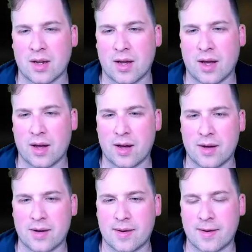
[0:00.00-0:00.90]

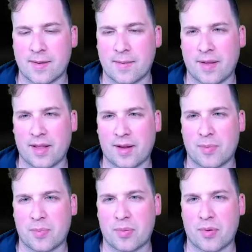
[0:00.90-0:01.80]
I think
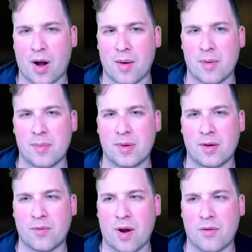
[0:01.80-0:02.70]

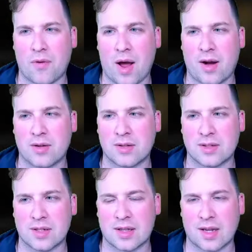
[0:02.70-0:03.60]
probably Red Riders
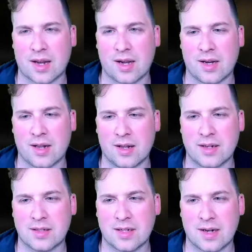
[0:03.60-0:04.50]
is the thing I need
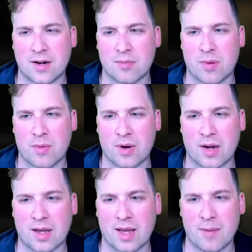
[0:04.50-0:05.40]
least here, but we're
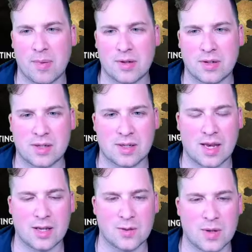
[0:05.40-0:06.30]
going to keep it just in
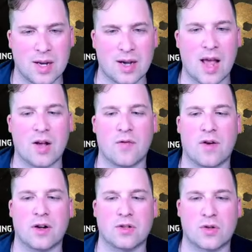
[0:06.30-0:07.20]
case we get
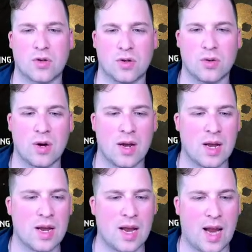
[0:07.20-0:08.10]
Naglfar's Crew.
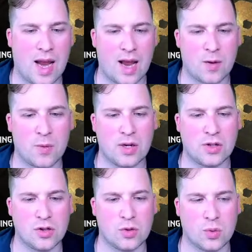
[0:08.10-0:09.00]
And we
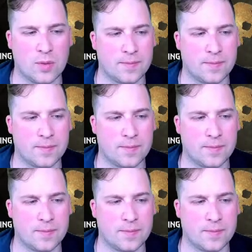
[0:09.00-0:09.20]
do.